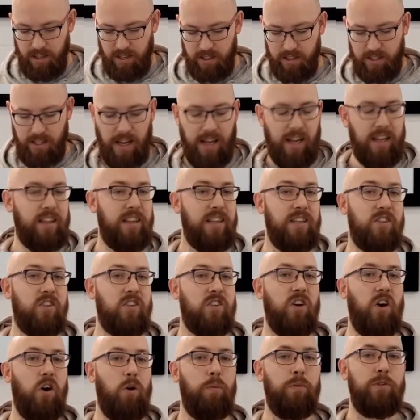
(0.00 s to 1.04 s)
Take
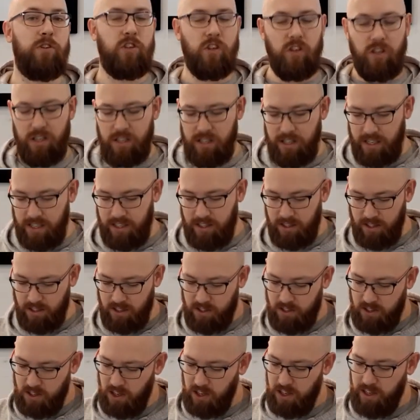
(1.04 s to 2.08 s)
this opportunity to
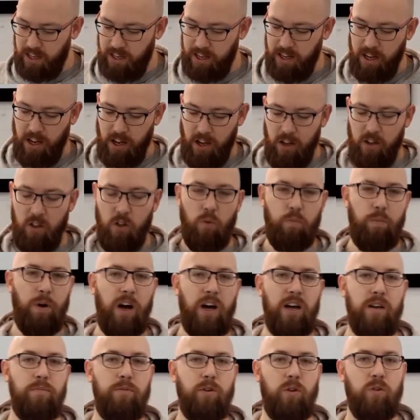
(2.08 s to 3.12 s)
study the
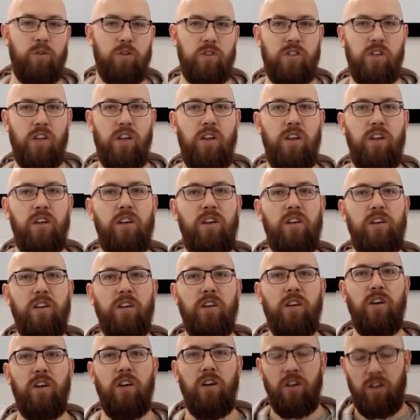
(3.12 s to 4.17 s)
Bible, to
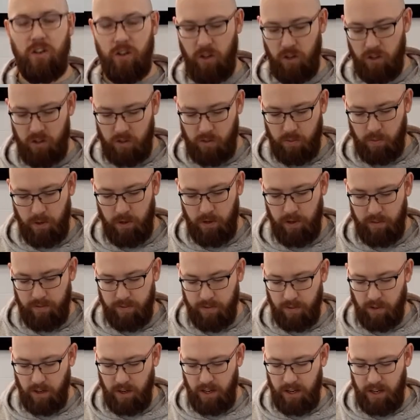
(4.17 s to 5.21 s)
learn God's word
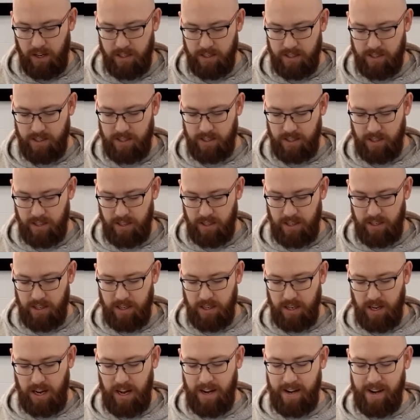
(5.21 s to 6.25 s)
for us,
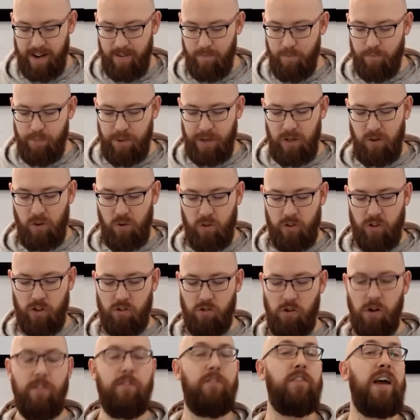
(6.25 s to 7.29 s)
and then build
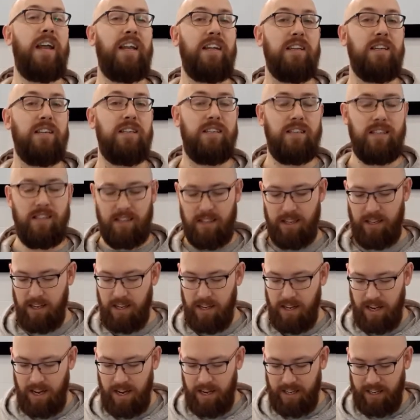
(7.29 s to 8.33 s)
your offence
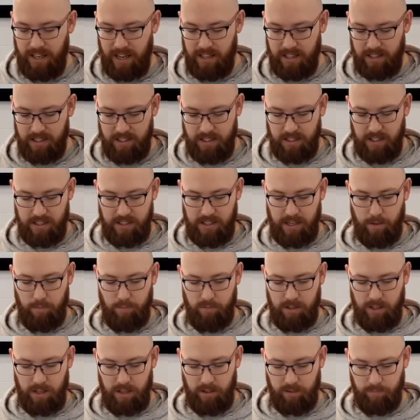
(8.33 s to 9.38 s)
against the
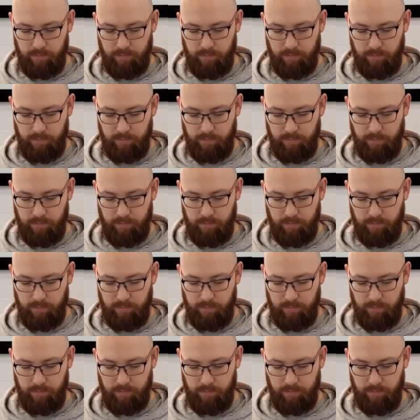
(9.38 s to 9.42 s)
tempter.